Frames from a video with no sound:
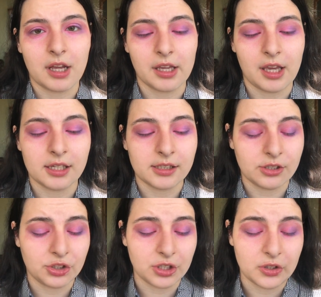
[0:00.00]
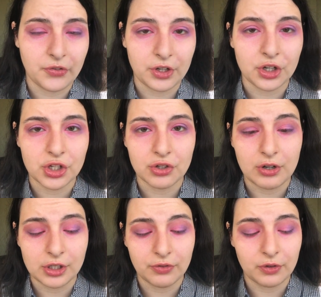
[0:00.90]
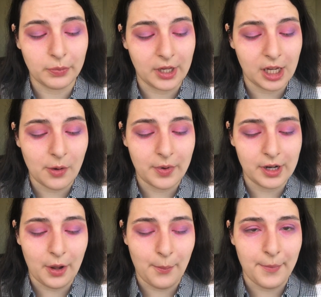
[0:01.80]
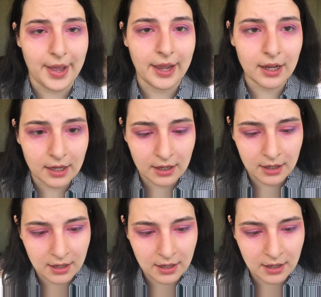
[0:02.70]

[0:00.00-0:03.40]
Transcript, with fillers: I guess I'll just finish the rest of the makeup and come back.